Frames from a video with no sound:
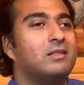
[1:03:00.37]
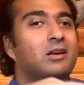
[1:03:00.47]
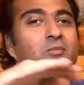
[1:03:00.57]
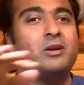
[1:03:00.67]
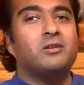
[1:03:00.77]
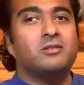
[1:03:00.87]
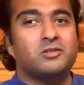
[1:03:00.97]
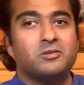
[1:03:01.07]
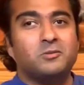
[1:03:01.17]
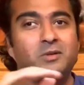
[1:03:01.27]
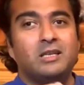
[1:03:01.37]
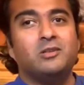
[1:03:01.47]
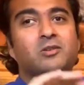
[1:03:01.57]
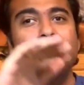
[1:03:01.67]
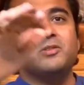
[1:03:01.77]
They're better, so we
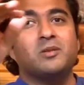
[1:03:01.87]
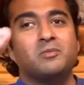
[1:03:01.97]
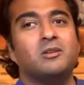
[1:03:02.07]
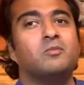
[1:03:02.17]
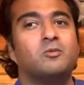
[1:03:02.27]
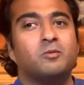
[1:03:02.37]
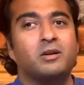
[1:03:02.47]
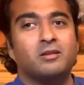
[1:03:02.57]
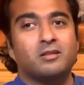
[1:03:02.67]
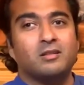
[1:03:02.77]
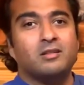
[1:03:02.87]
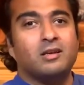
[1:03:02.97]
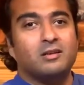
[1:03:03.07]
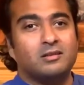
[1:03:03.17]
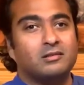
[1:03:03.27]
need to do something more better than
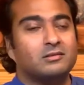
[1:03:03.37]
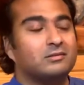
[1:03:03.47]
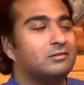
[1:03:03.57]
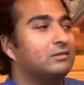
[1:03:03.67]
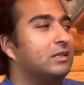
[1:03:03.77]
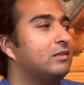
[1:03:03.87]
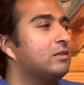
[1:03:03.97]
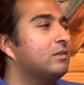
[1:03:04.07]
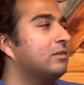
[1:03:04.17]
they are, right?